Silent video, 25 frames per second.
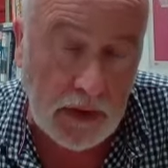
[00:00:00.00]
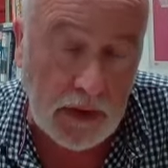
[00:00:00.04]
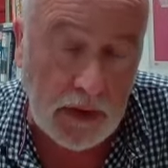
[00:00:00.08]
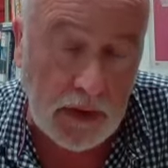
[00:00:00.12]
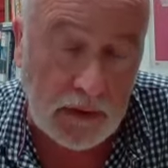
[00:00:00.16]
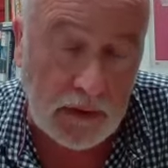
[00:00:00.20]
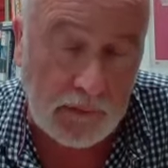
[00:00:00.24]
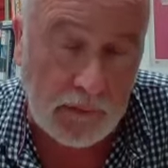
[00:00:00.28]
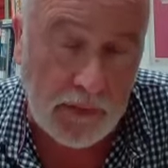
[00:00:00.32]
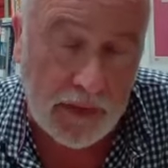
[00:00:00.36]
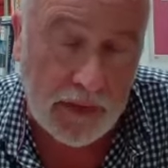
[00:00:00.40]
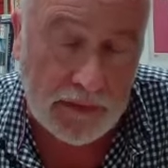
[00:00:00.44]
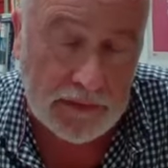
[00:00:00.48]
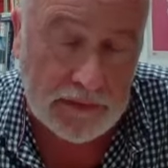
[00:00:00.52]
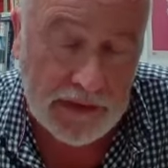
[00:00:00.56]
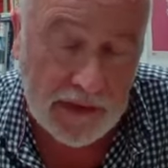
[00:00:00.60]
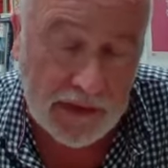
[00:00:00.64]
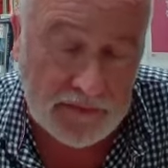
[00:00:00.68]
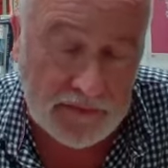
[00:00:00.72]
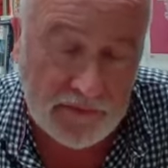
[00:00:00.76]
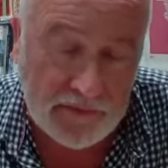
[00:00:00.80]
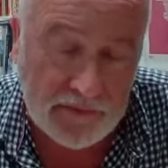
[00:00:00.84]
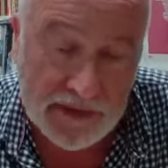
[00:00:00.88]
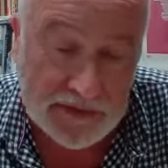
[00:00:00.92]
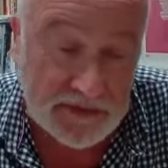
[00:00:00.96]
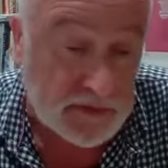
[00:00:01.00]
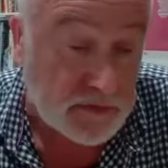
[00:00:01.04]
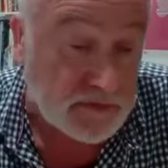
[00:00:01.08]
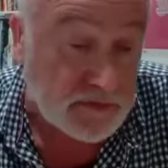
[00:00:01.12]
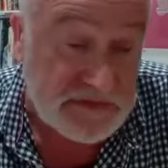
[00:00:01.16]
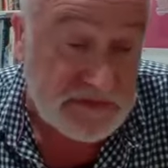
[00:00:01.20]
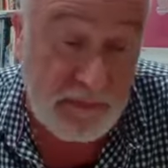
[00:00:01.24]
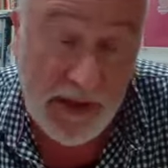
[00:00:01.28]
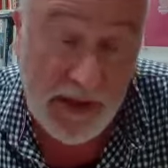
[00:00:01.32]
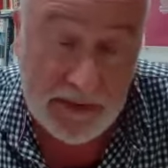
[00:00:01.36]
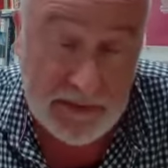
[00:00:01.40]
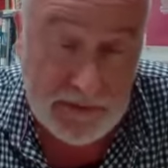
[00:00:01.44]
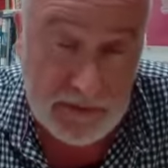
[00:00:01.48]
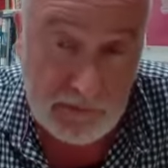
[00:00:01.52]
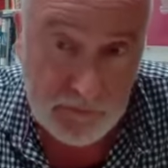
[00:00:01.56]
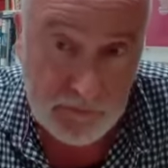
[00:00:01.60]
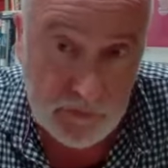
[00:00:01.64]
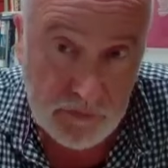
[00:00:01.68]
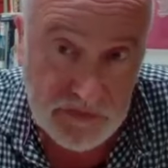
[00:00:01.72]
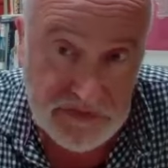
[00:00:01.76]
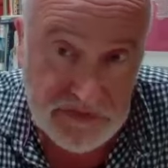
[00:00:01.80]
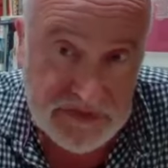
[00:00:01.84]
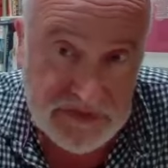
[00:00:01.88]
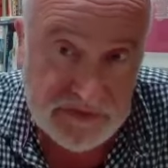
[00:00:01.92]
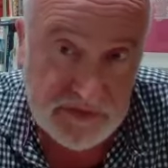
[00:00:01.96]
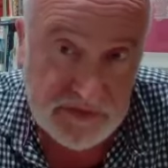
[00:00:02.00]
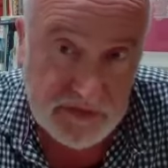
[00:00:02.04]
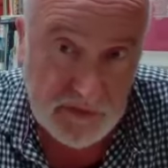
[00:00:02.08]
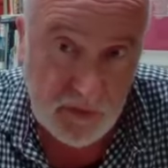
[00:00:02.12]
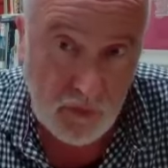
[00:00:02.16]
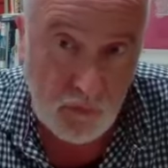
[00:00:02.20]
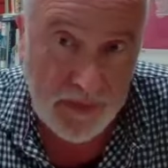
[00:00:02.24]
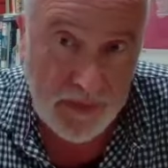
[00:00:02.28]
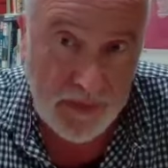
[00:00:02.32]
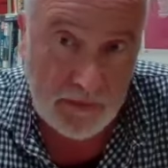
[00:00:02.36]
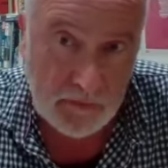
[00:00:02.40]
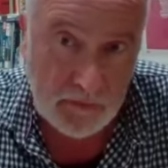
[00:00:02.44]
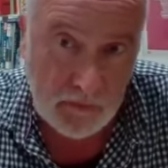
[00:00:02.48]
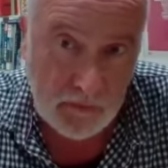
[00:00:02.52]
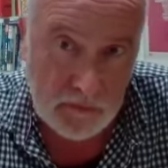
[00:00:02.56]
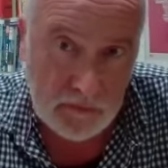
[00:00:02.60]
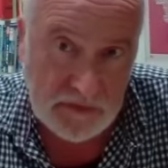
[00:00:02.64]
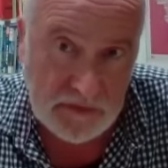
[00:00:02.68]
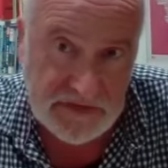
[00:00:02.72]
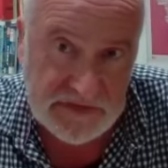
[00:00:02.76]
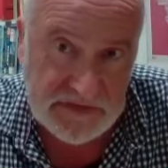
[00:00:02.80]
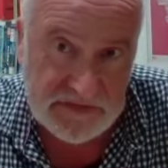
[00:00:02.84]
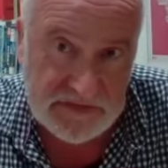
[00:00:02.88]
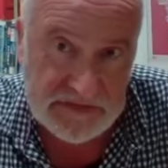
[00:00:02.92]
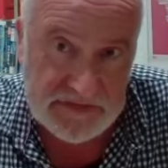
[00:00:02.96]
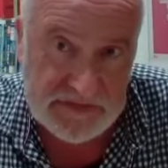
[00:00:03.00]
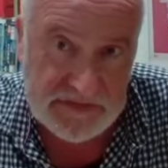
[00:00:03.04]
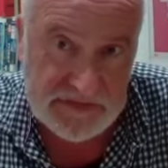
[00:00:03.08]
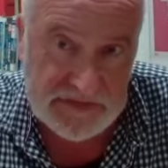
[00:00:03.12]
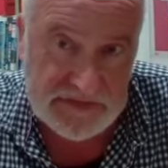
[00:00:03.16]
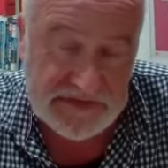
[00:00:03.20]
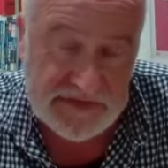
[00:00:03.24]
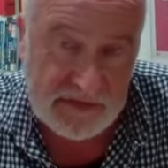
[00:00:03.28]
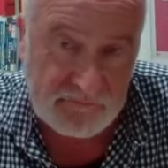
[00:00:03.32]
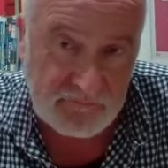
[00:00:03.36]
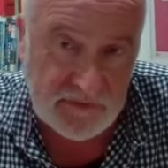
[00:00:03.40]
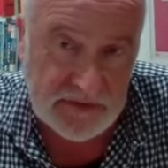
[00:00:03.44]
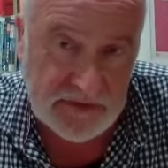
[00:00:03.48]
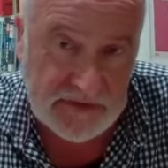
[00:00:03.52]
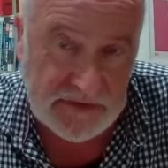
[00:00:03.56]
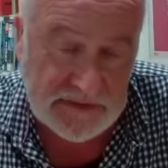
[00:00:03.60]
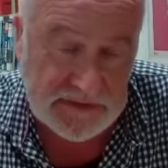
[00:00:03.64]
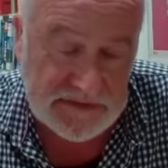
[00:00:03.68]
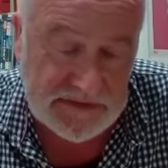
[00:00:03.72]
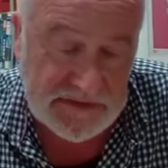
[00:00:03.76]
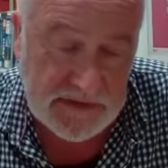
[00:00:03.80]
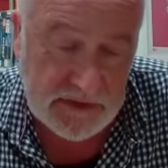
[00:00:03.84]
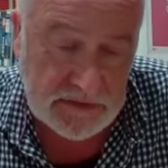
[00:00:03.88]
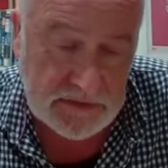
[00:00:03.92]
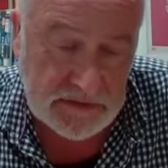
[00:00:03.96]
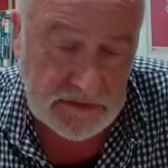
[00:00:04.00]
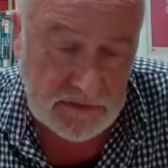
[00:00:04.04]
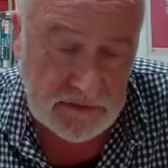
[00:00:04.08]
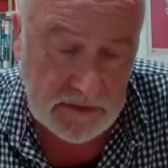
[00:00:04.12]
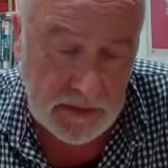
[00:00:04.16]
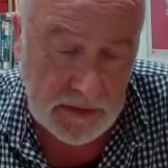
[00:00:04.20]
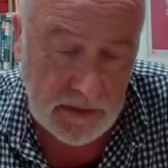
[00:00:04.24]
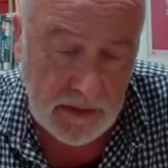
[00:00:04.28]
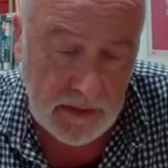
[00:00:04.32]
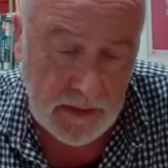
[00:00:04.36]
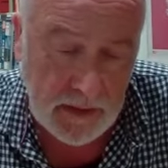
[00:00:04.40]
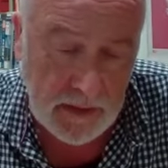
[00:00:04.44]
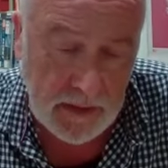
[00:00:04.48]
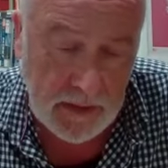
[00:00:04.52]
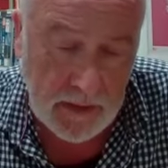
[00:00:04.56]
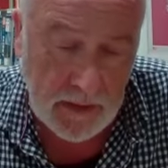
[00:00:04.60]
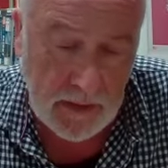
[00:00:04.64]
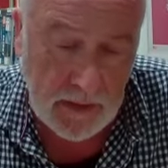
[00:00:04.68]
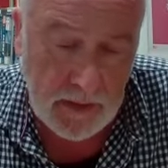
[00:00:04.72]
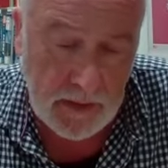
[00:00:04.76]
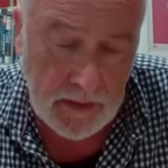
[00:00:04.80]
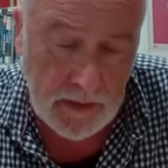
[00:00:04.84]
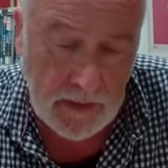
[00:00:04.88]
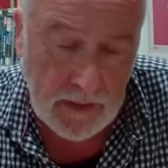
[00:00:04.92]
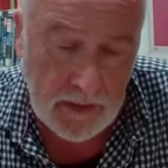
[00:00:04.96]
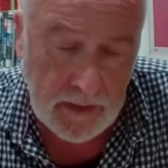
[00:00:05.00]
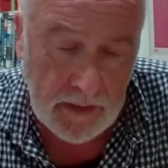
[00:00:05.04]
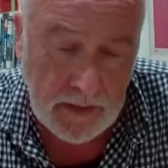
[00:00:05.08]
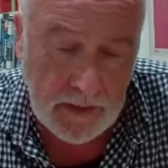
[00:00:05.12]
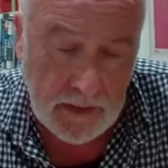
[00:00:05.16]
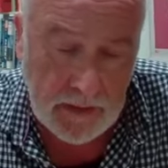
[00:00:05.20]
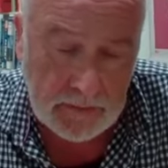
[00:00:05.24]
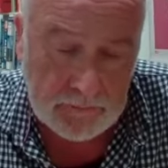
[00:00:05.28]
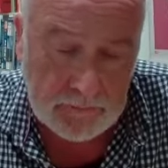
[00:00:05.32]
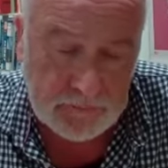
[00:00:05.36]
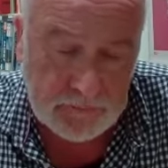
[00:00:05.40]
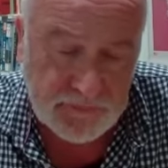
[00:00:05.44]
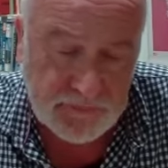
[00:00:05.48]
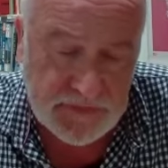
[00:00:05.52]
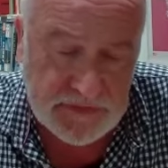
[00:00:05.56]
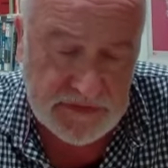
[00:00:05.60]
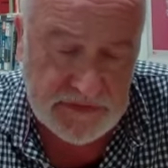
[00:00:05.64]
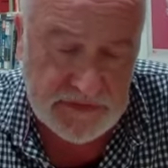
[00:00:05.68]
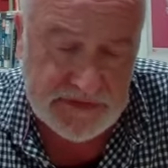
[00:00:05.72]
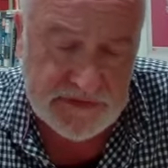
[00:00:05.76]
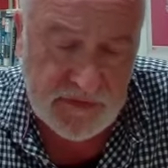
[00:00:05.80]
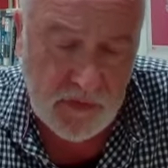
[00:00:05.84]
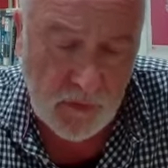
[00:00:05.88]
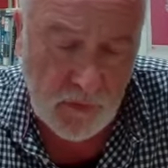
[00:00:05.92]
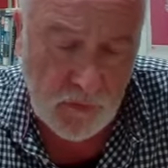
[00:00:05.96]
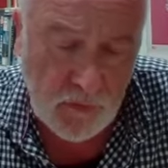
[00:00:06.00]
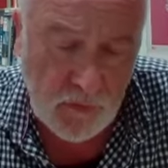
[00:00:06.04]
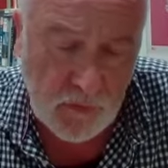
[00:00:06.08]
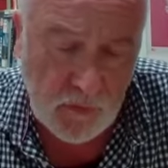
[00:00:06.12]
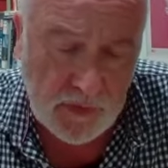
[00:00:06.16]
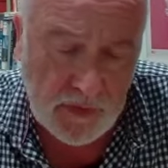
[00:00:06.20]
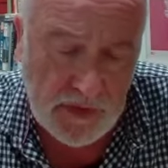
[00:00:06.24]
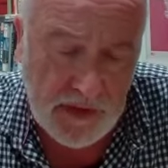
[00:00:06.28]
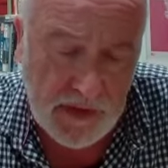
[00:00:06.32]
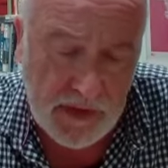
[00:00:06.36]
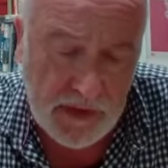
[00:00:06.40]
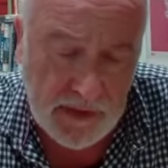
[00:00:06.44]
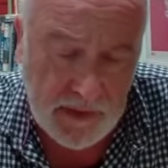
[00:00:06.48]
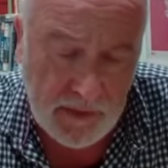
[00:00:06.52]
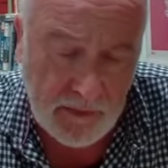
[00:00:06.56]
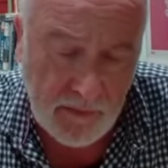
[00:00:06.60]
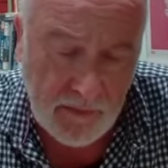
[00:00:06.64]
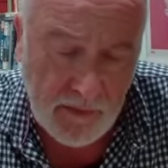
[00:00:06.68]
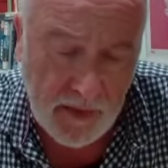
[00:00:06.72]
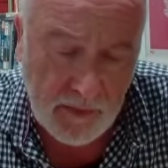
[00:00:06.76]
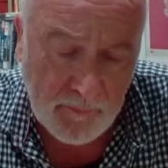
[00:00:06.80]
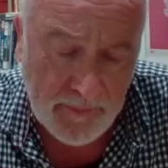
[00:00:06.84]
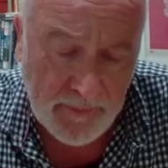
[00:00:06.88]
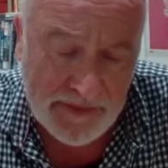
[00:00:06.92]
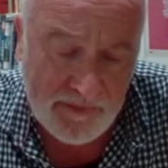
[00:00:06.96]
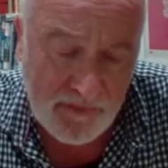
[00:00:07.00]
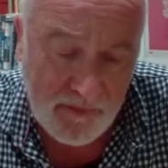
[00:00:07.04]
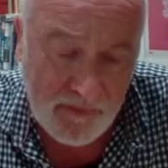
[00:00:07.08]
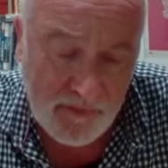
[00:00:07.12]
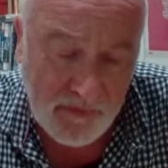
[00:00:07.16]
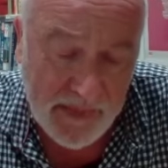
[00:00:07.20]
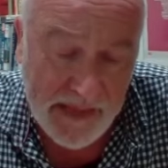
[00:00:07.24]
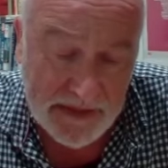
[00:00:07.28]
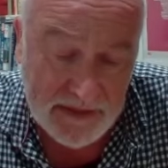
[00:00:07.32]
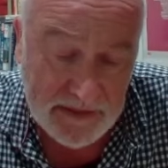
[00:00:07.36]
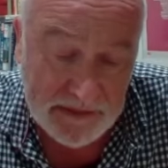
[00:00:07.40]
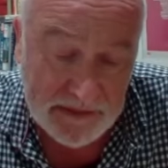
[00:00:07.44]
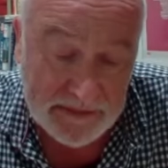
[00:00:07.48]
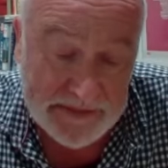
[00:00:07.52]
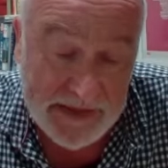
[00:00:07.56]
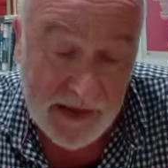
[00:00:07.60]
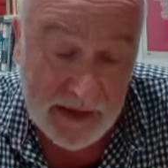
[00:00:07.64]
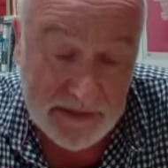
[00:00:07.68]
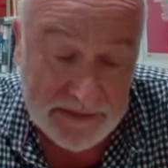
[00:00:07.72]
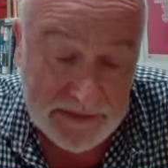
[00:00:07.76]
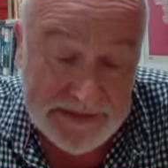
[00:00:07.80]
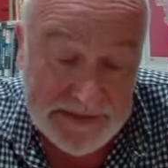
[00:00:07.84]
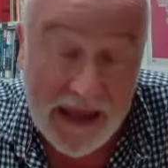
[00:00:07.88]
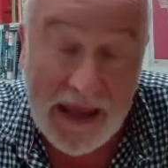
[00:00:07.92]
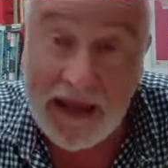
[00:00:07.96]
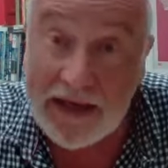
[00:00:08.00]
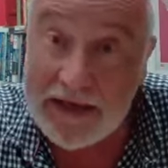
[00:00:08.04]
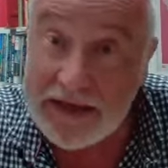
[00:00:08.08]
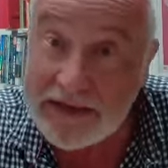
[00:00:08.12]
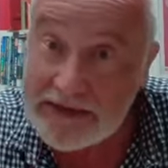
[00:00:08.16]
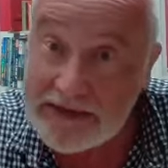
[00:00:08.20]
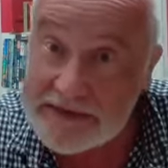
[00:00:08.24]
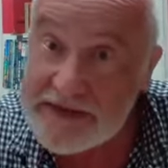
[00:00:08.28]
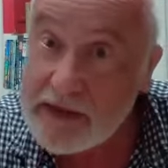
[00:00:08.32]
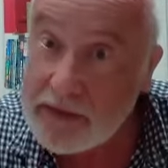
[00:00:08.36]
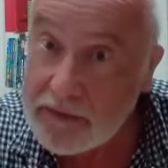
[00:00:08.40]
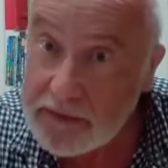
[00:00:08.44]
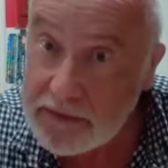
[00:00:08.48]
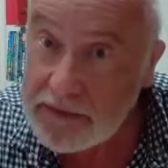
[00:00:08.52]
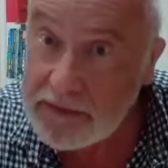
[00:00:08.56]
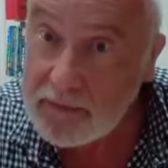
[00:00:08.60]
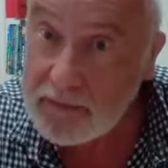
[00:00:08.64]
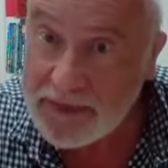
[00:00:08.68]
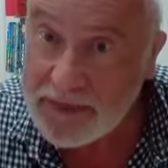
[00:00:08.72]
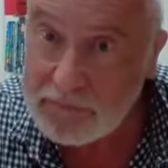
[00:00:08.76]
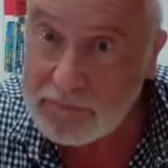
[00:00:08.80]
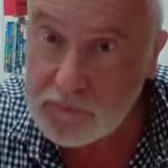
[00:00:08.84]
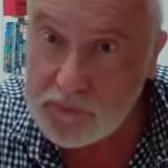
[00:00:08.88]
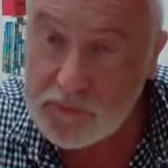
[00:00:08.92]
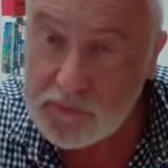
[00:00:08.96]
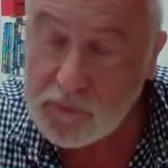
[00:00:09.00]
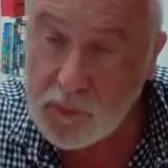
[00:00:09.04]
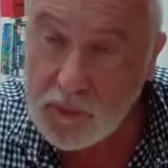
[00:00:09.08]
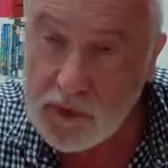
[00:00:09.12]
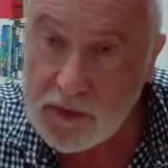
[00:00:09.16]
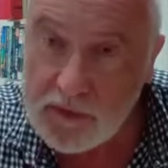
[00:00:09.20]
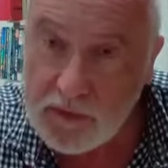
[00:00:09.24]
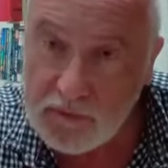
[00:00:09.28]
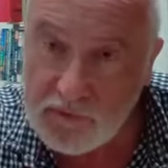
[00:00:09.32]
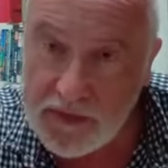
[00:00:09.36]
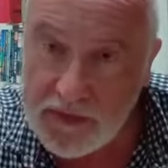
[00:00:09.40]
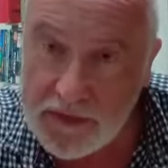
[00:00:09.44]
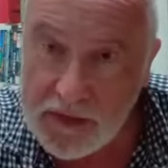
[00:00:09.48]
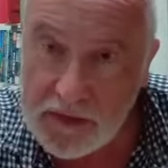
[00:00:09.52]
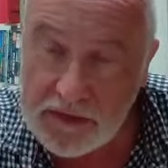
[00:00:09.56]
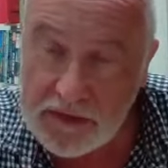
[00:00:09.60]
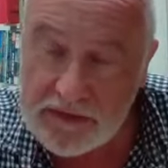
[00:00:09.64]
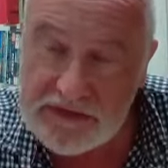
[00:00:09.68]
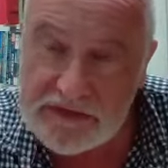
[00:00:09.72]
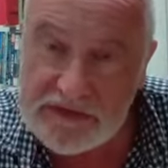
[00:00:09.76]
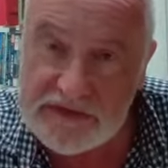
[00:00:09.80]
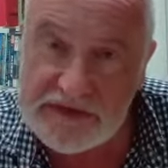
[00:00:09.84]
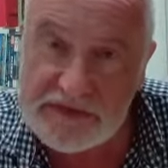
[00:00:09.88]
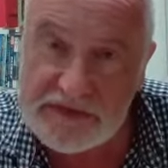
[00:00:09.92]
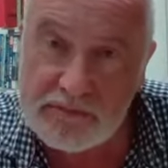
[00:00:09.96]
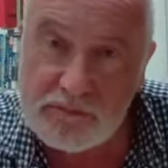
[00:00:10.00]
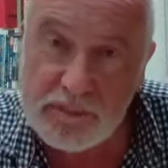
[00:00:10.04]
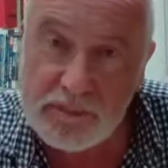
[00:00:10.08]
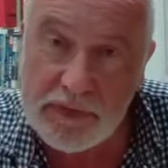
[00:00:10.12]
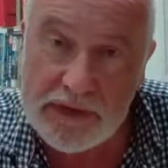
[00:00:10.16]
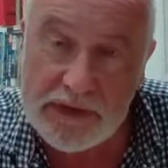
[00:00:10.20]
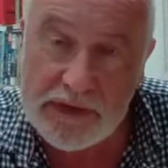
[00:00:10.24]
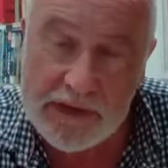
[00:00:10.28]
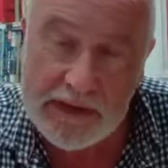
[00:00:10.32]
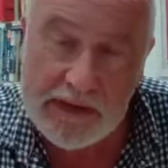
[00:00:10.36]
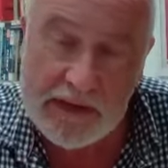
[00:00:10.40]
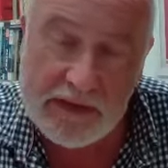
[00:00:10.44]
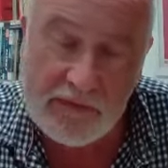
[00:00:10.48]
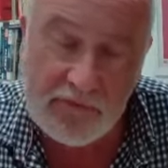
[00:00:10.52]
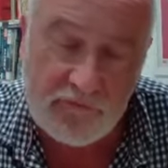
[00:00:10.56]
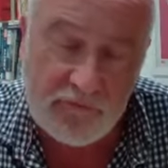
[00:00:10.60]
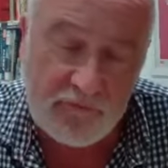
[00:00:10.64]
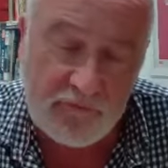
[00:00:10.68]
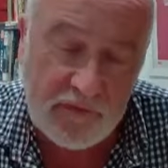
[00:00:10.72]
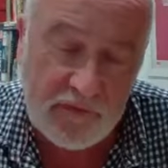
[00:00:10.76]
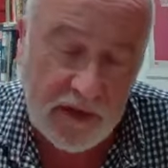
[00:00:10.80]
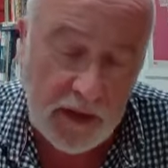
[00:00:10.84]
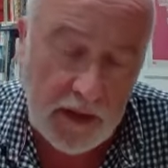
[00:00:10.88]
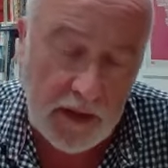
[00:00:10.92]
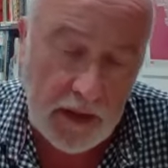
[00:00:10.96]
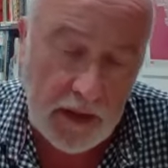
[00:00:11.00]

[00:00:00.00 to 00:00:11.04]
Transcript: Uh, and, and, that goes back, of course, to the Quaker origins in the 17th century. Um, so, yeah, I mean, that t- tallies a little bit with what I think Hutcheson believed.